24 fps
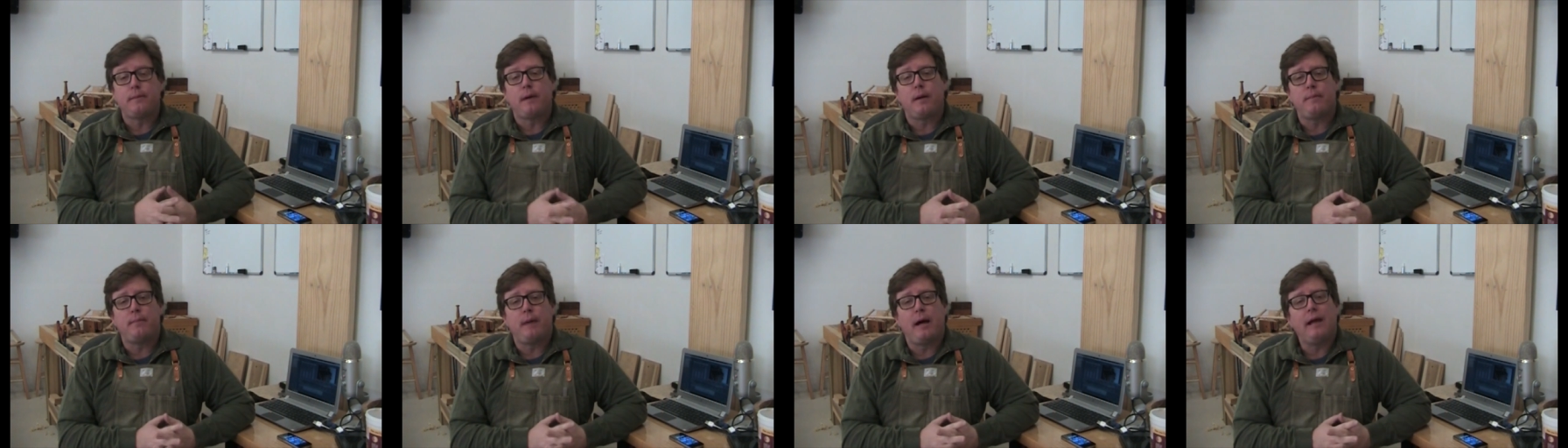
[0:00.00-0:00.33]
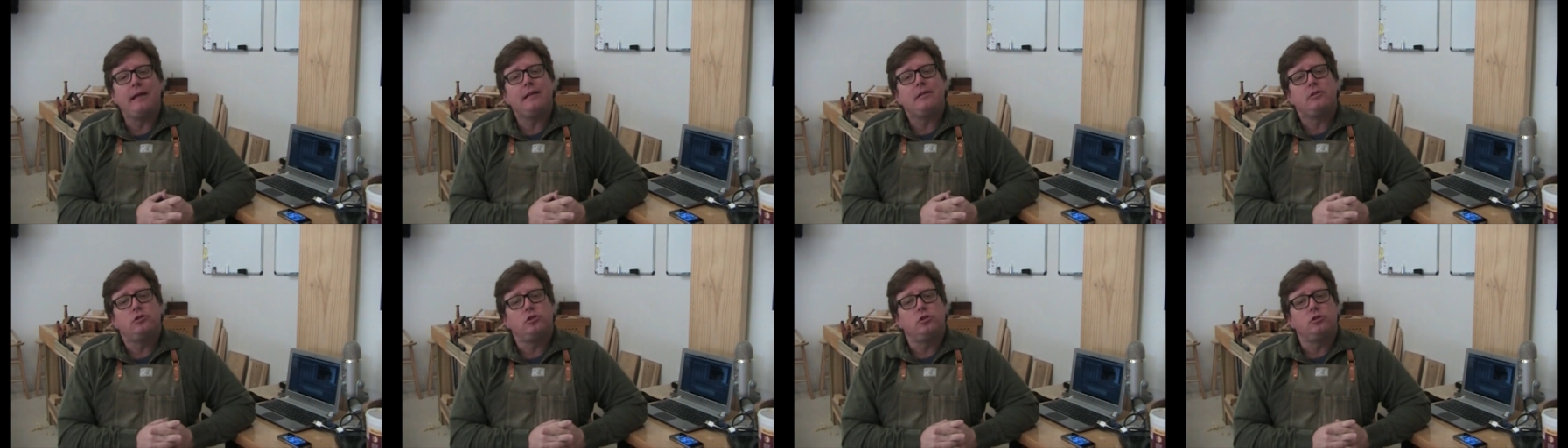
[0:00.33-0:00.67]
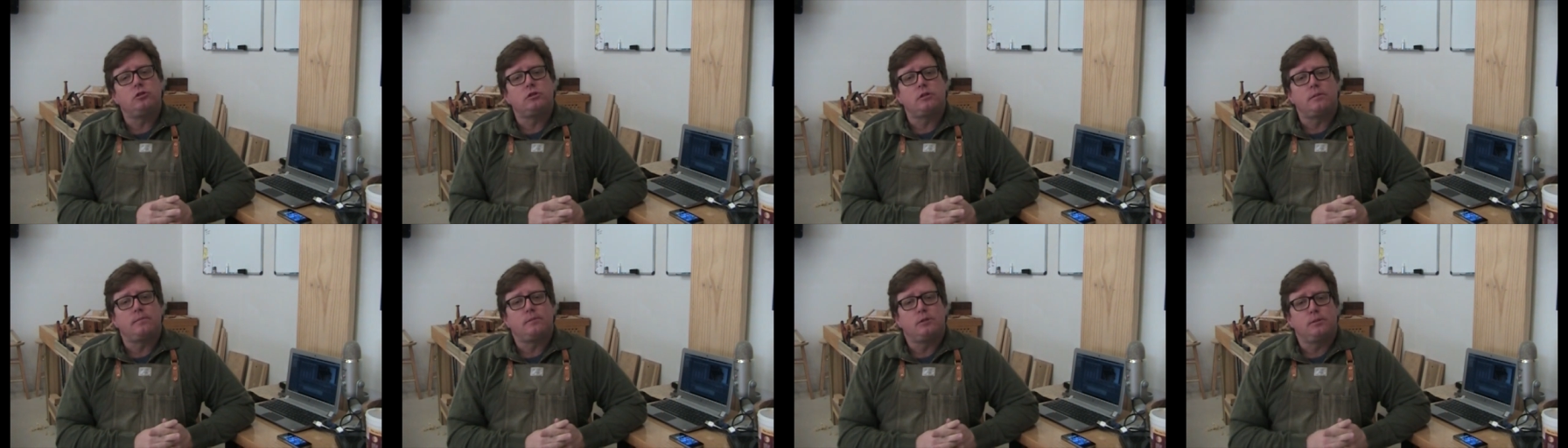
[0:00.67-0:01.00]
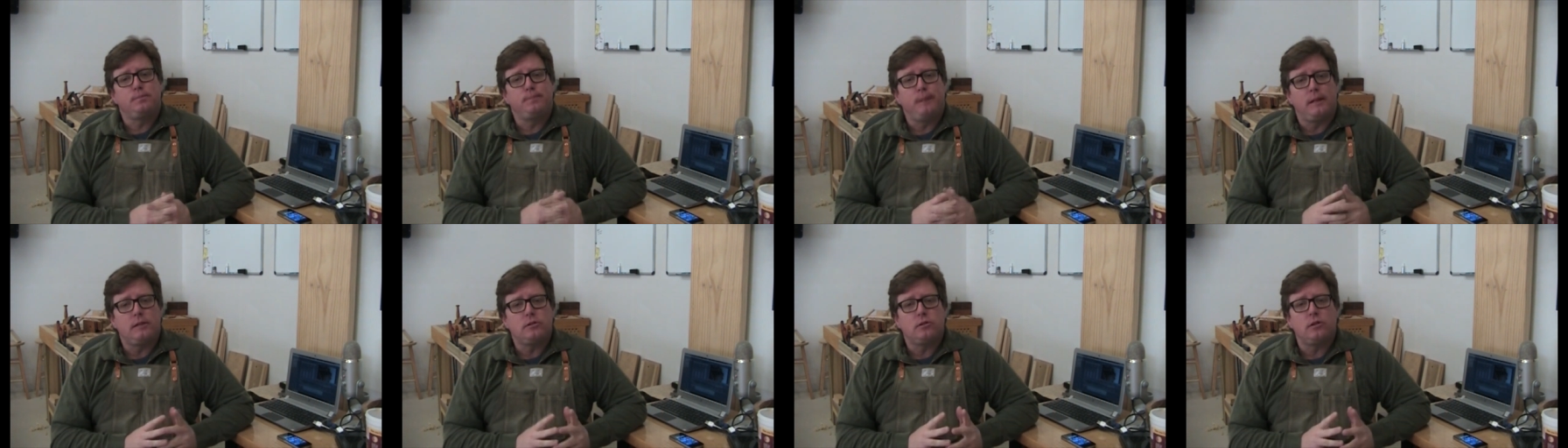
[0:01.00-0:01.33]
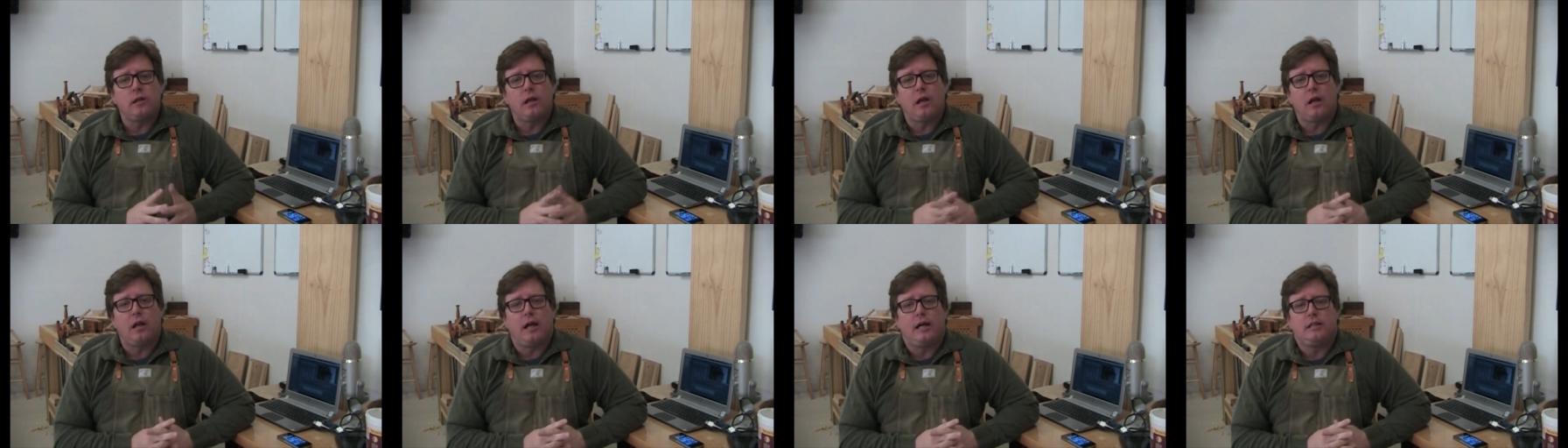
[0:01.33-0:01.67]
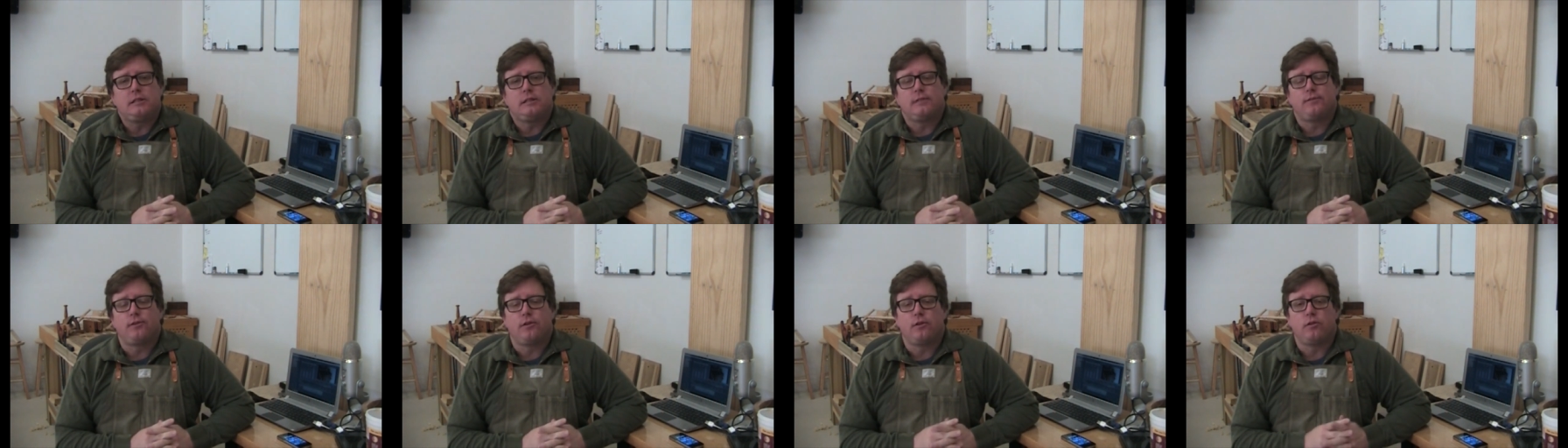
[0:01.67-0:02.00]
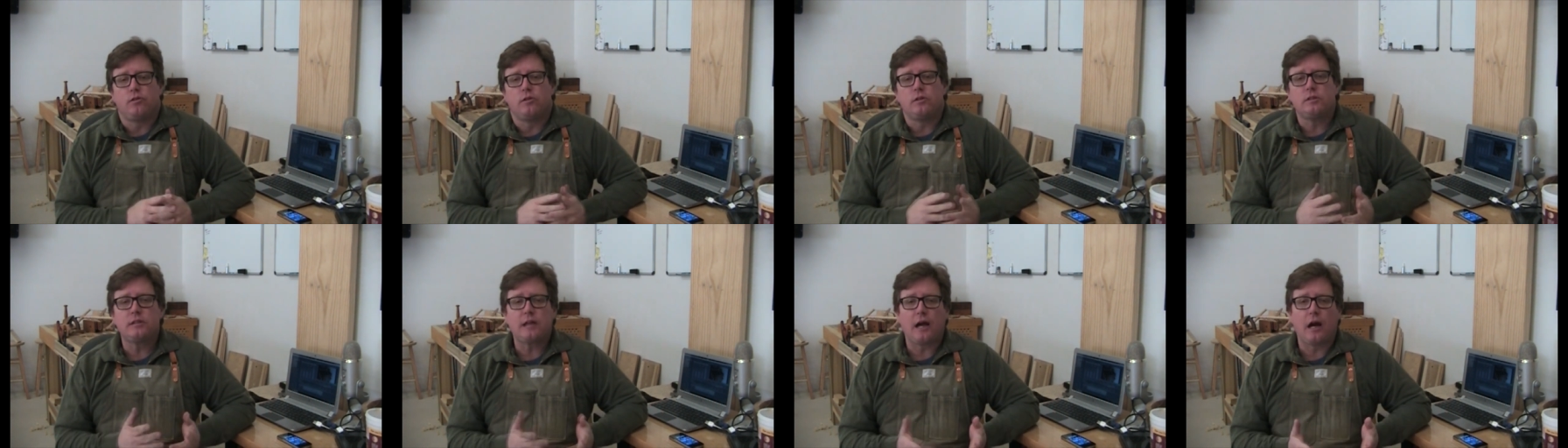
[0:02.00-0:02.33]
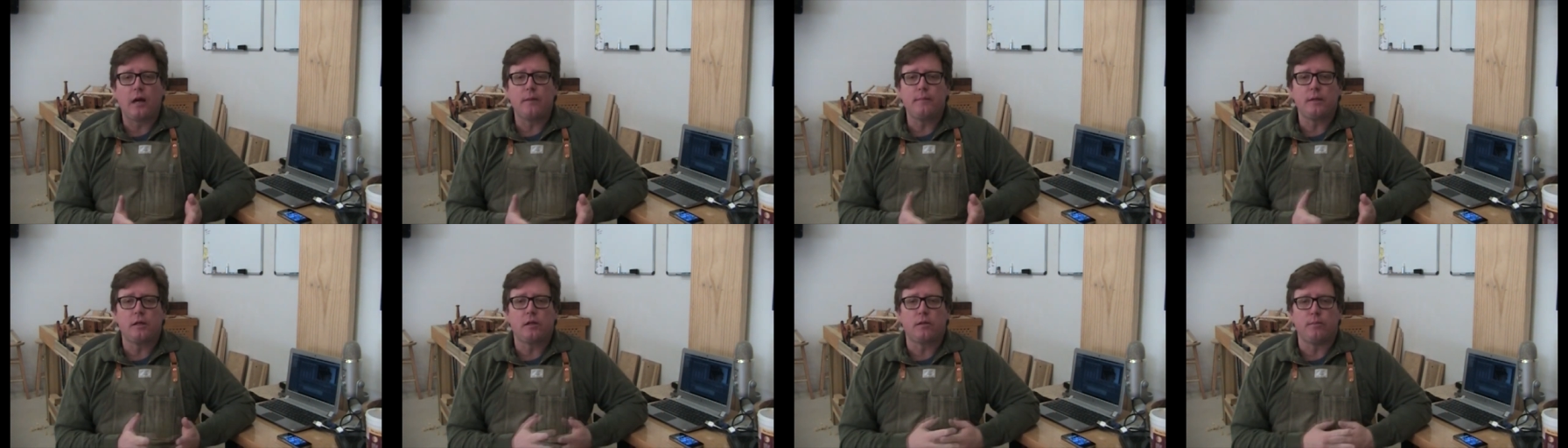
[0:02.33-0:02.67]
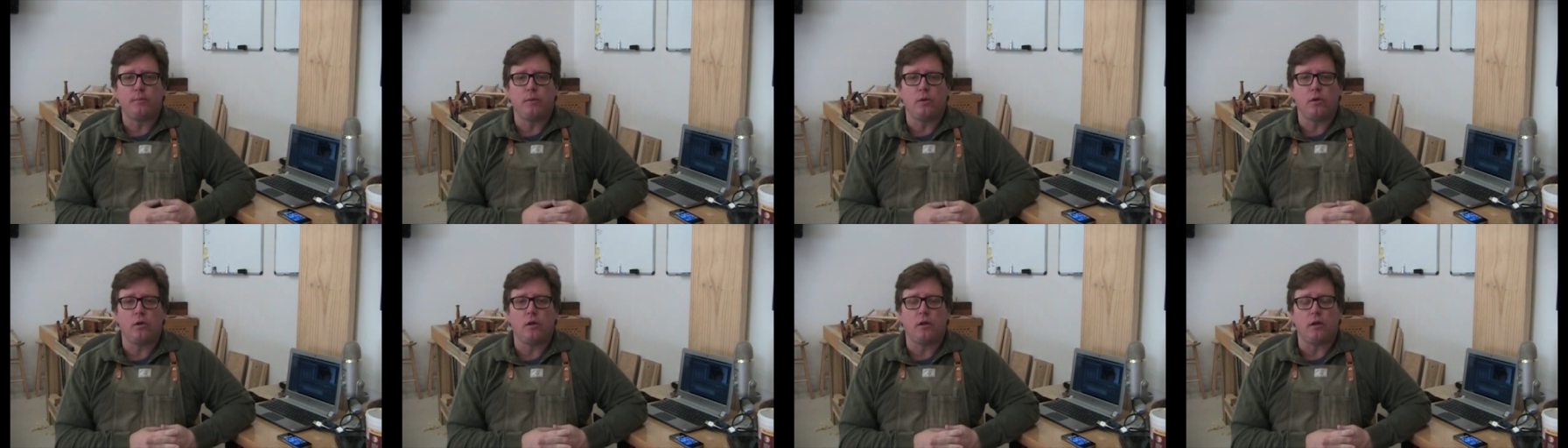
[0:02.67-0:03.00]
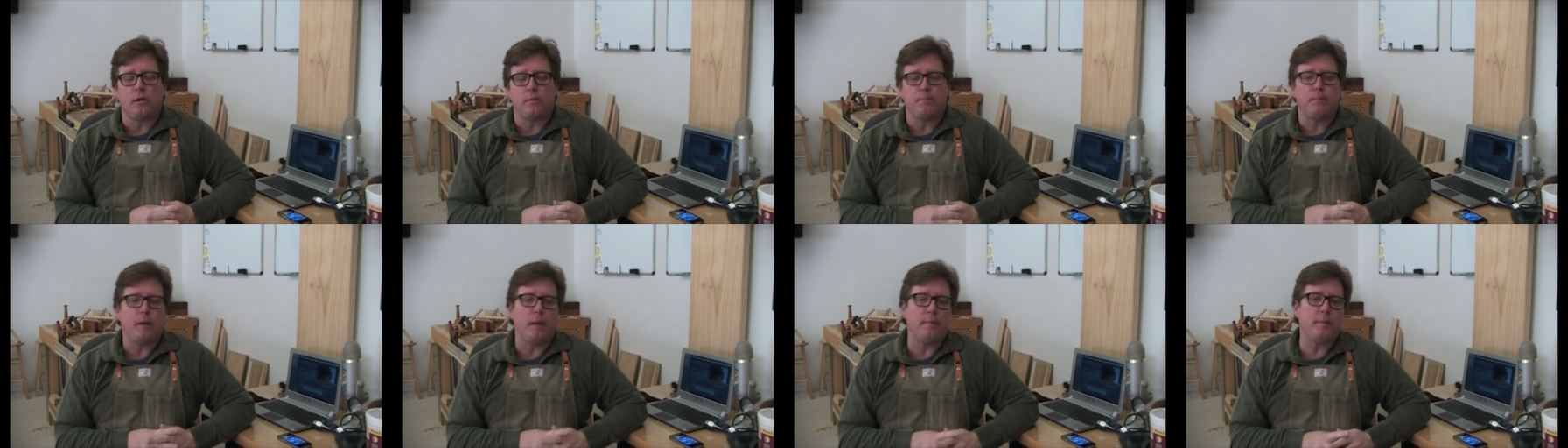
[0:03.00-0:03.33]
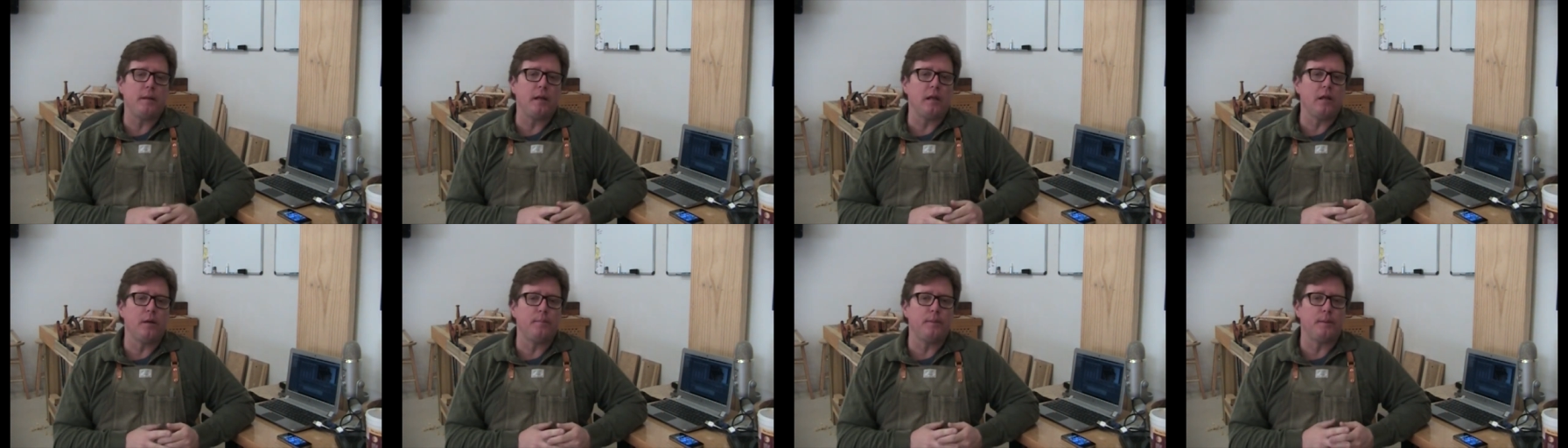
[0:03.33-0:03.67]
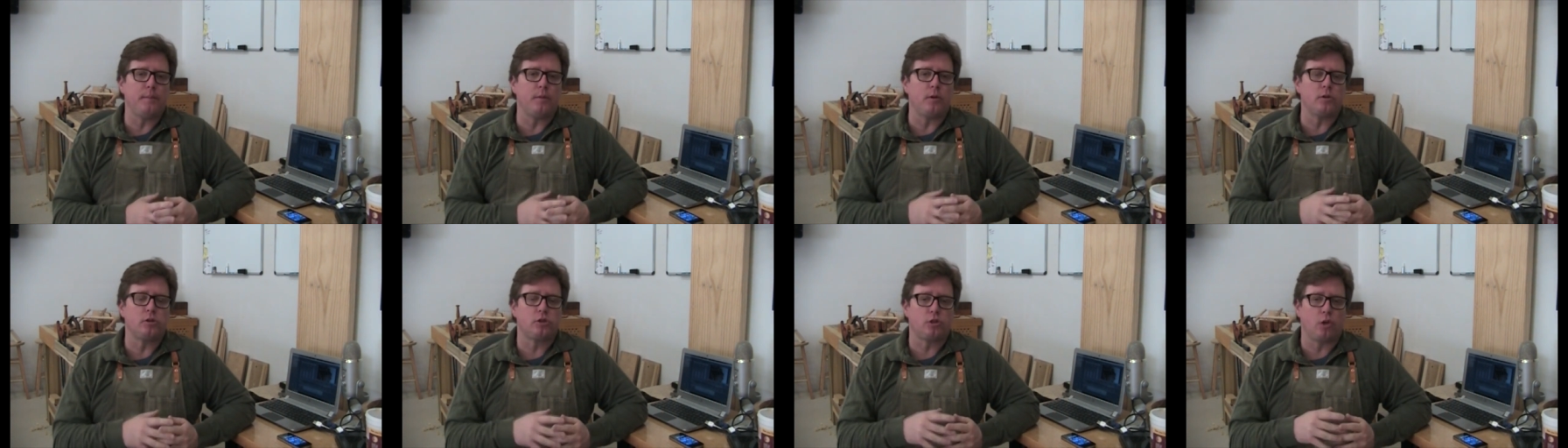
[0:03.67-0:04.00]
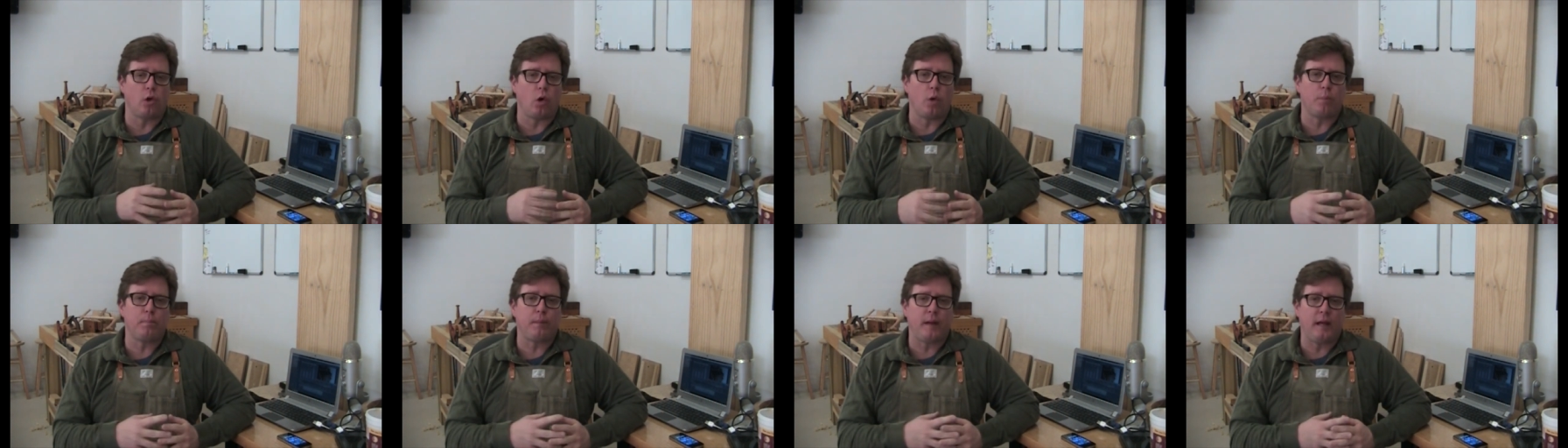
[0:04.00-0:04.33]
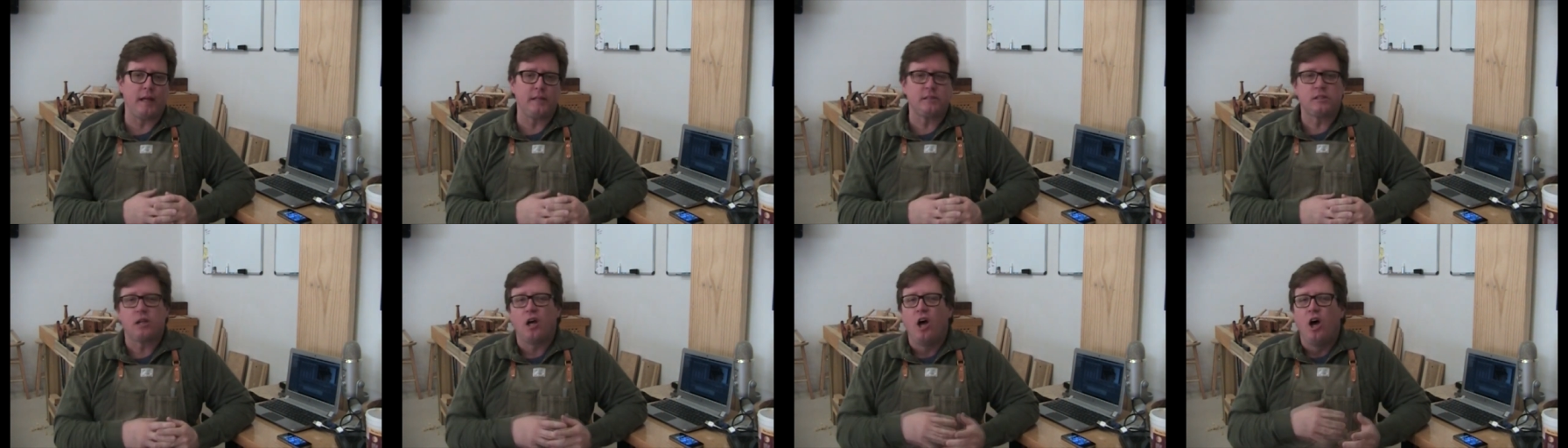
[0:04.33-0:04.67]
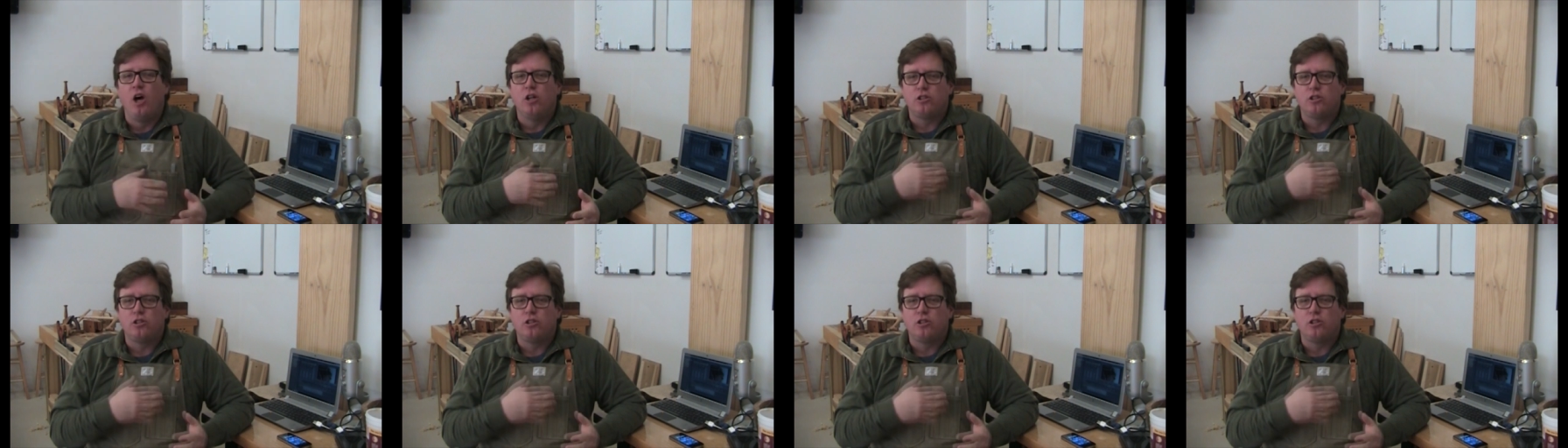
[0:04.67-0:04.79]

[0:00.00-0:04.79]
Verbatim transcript: I might do some specialty classes for the retirement community, maybe a little bit more slower pace,